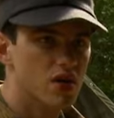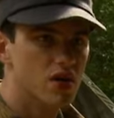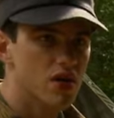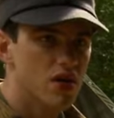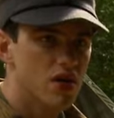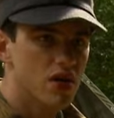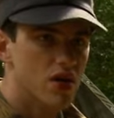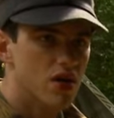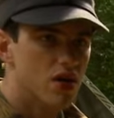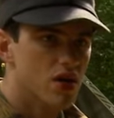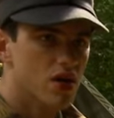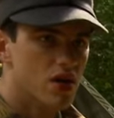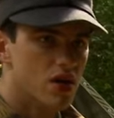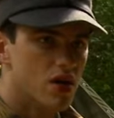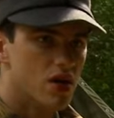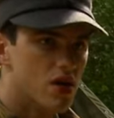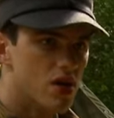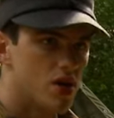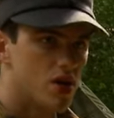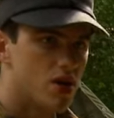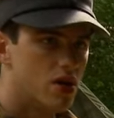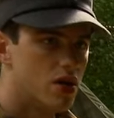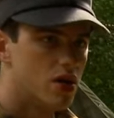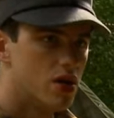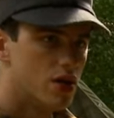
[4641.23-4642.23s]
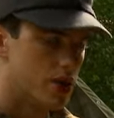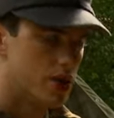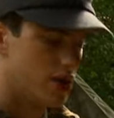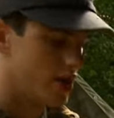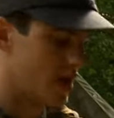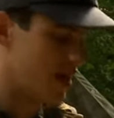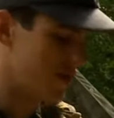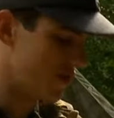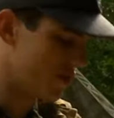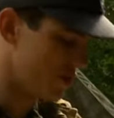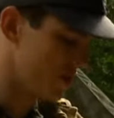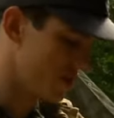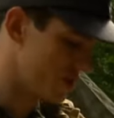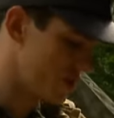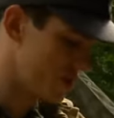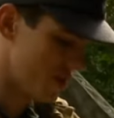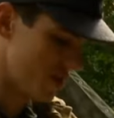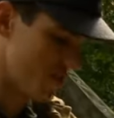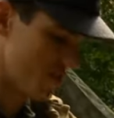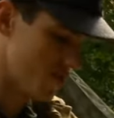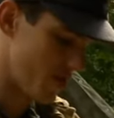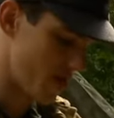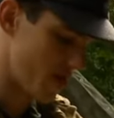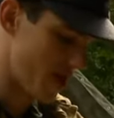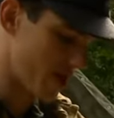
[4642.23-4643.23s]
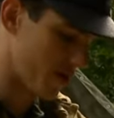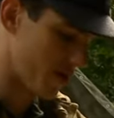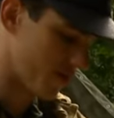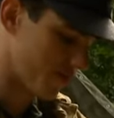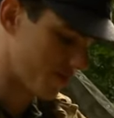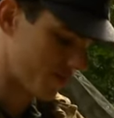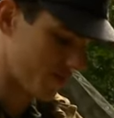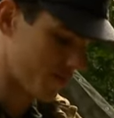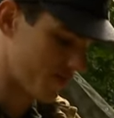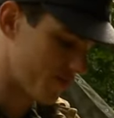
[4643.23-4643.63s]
I tried to show that we weren't so bad,